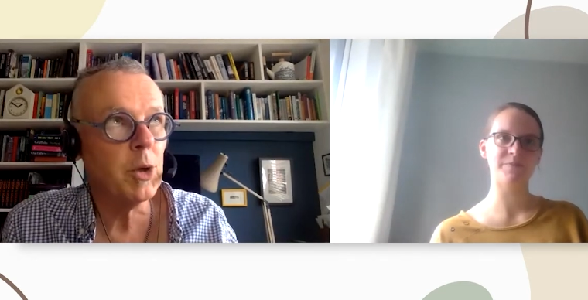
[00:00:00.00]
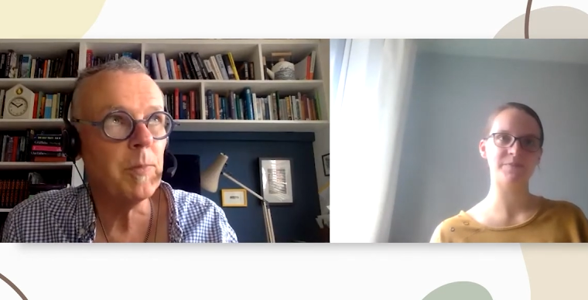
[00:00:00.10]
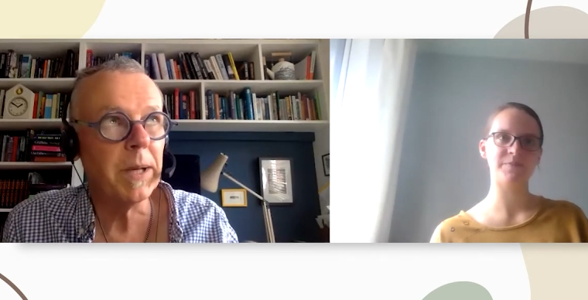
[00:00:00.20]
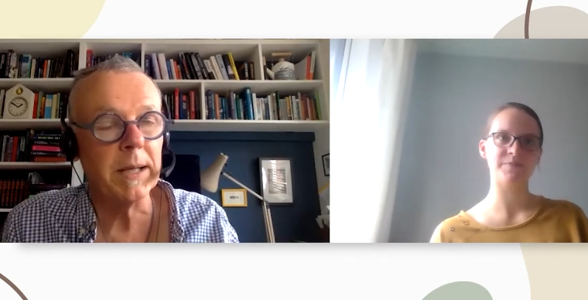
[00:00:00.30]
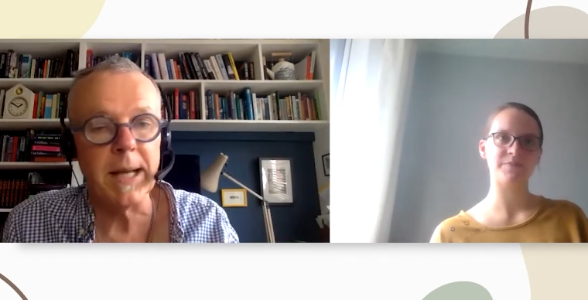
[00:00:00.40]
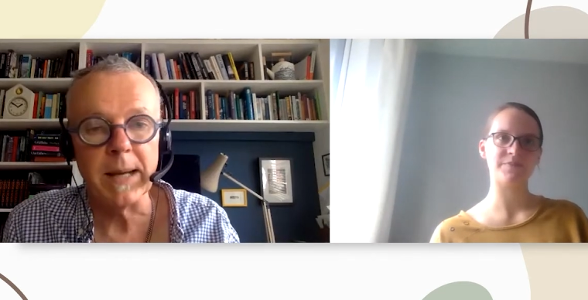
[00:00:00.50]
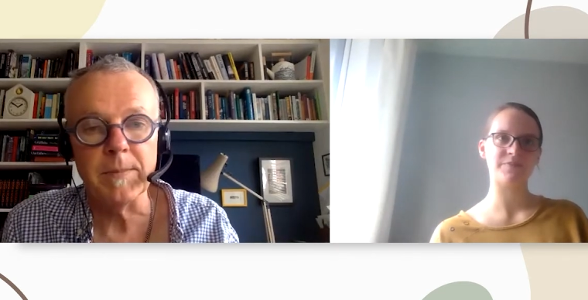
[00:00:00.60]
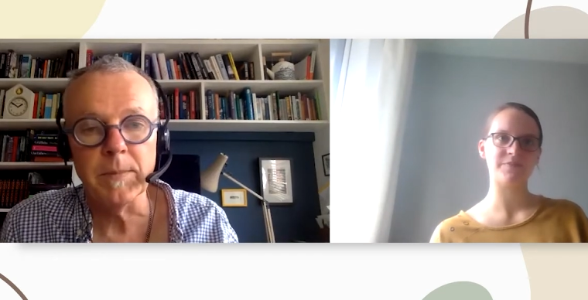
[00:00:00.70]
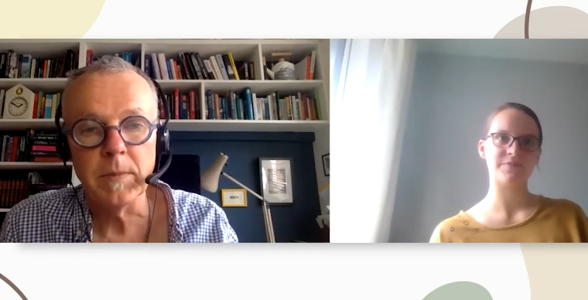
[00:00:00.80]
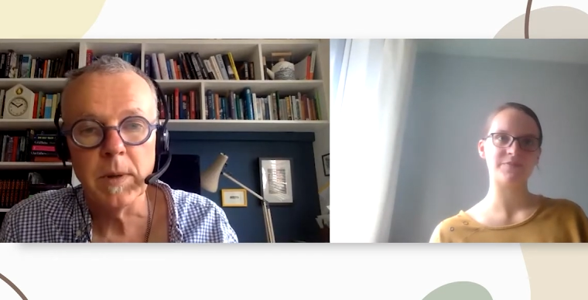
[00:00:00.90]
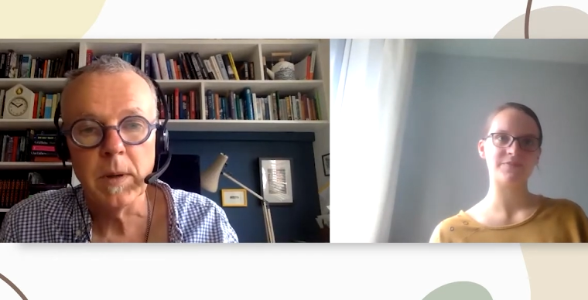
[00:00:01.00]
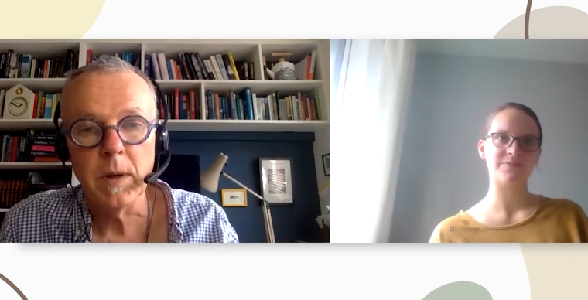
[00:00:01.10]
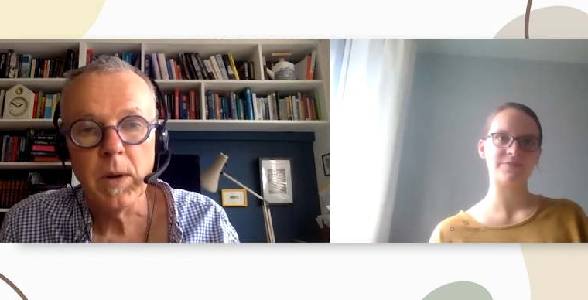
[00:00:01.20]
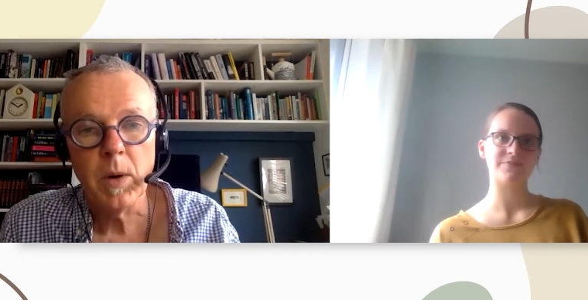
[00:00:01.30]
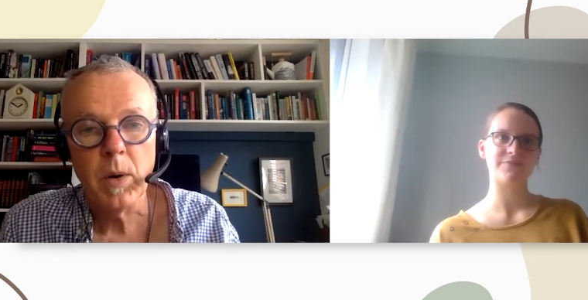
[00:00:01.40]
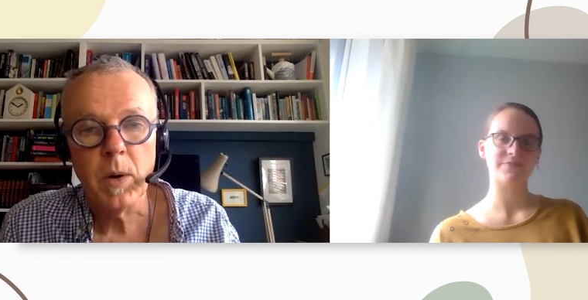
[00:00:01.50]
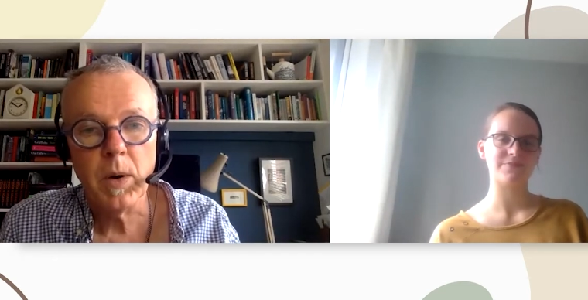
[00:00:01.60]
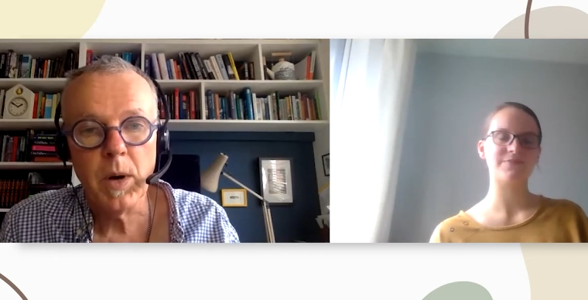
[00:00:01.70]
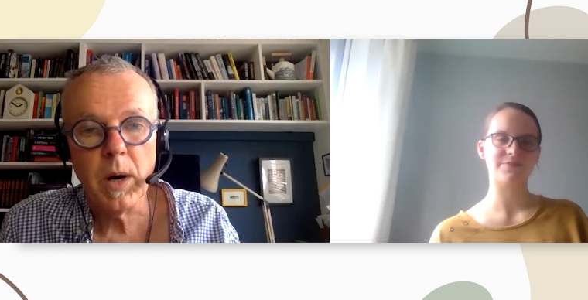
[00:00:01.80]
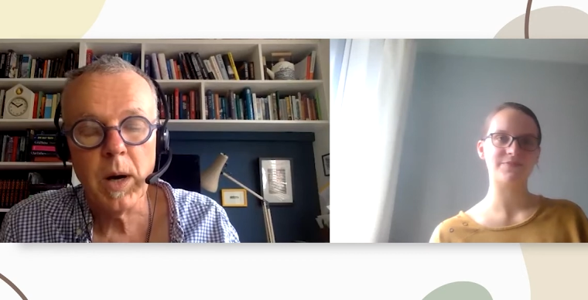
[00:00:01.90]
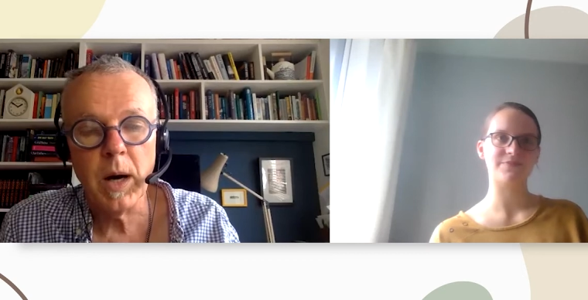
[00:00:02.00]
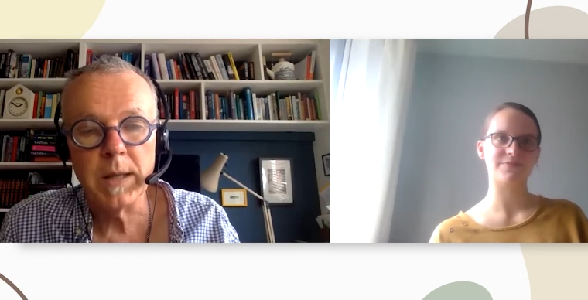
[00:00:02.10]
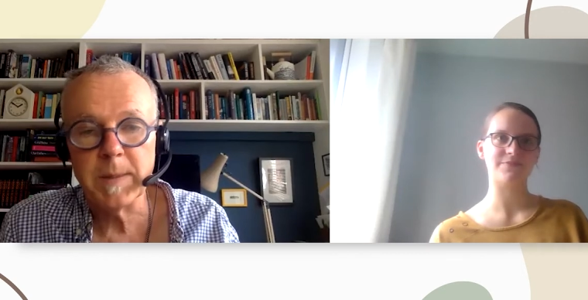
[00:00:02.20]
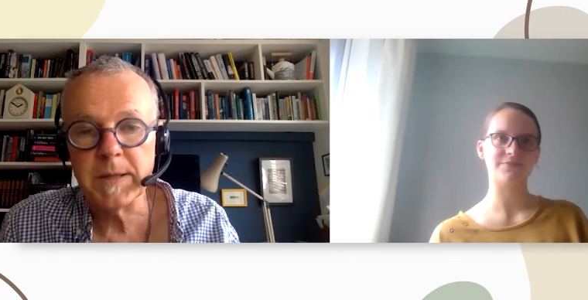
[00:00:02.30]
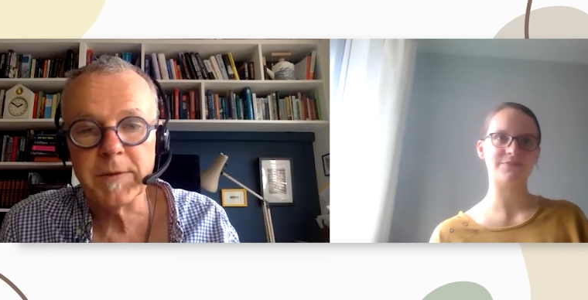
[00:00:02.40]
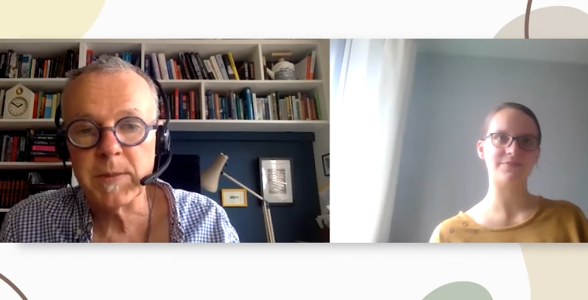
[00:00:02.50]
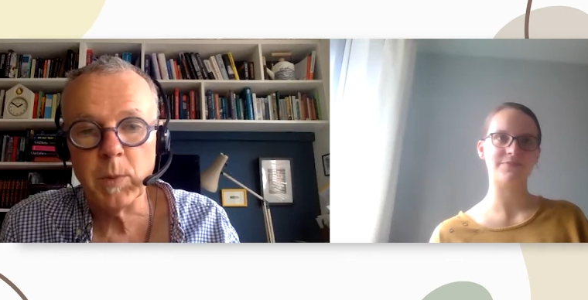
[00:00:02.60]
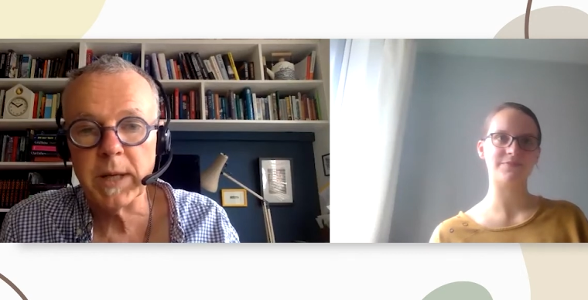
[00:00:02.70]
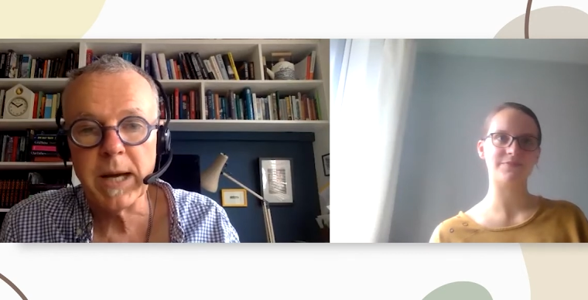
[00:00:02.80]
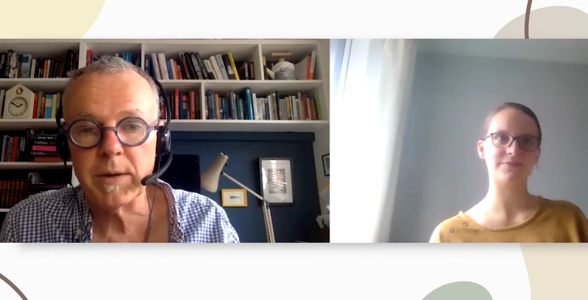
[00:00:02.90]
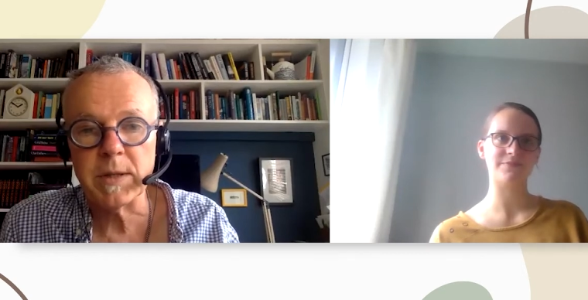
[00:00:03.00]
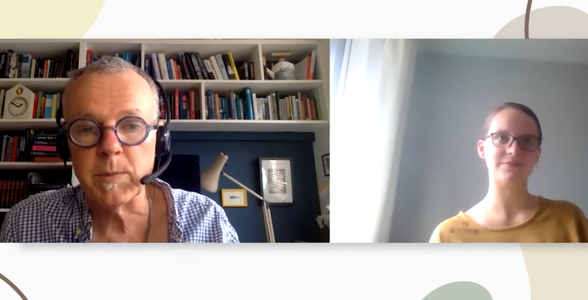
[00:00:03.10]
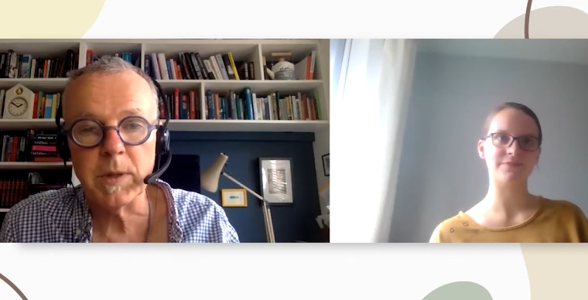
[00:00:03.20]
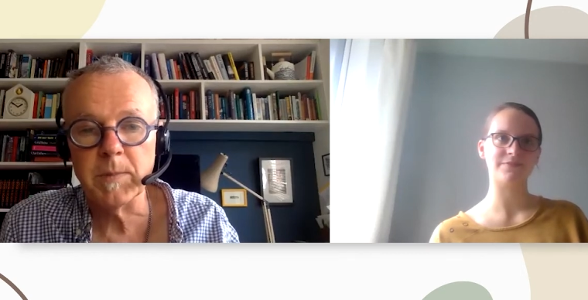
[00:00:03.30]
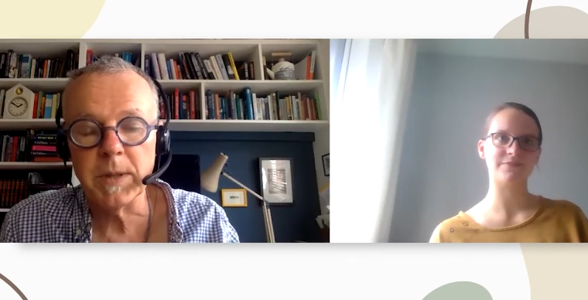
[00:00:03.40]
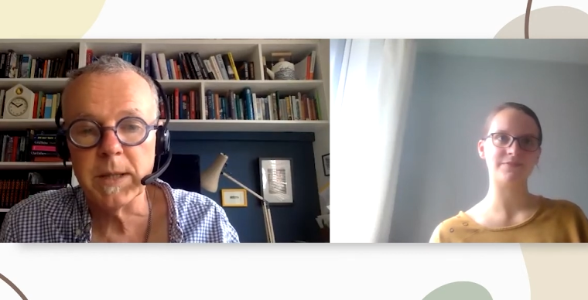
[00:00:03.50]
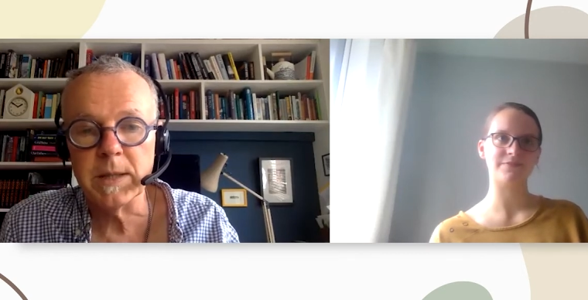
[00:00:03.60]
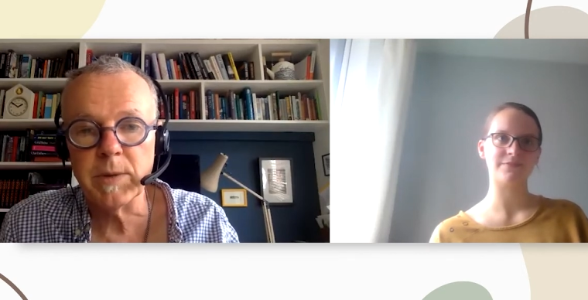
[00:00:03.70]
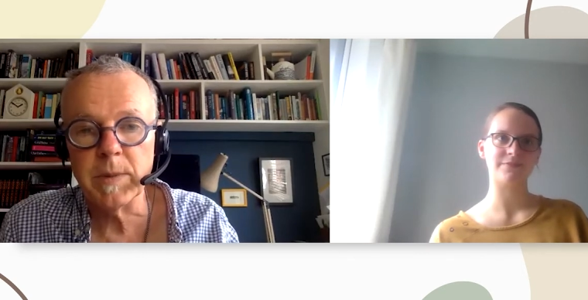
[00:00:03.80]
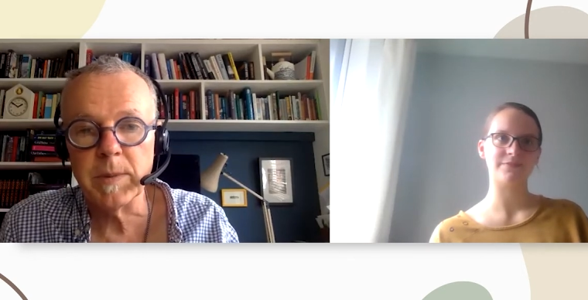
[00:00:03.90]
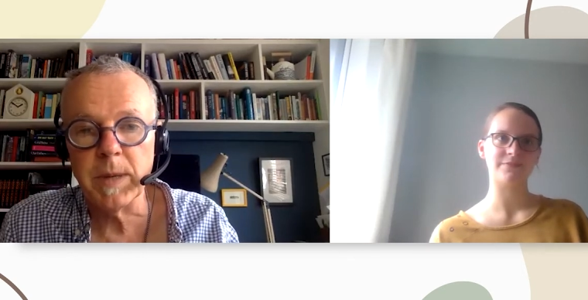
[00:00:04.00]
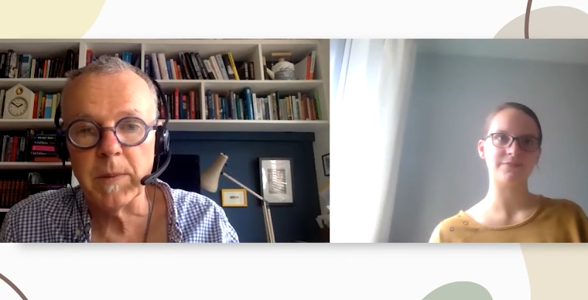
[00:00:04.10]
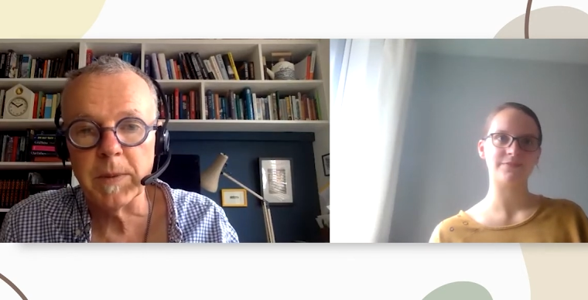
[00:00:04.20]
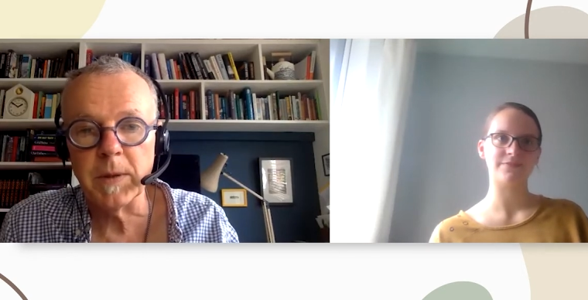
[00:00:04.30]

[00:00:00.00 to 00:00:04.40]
Speaker 1: big a name uh, especially for smaller characters, will completely trip them up.